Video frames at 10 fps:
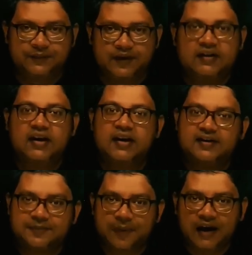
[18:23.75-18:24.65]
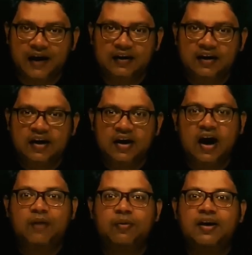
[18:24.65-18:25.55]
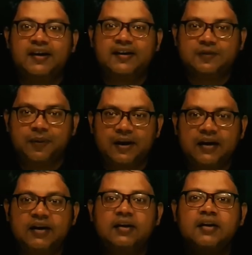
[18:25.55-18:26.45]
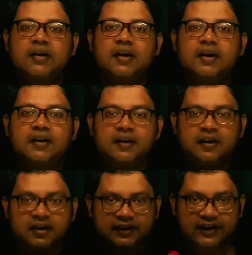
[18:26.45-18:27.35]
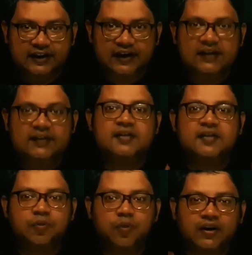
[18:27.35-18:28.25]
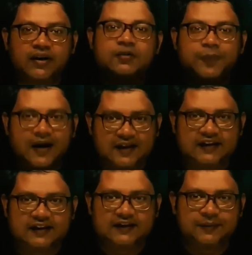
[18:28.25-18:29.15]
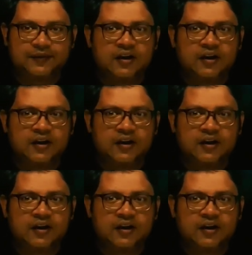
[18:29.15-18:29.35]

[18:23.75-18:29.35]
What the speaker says: in the next part, I will explain in details what is parasitism.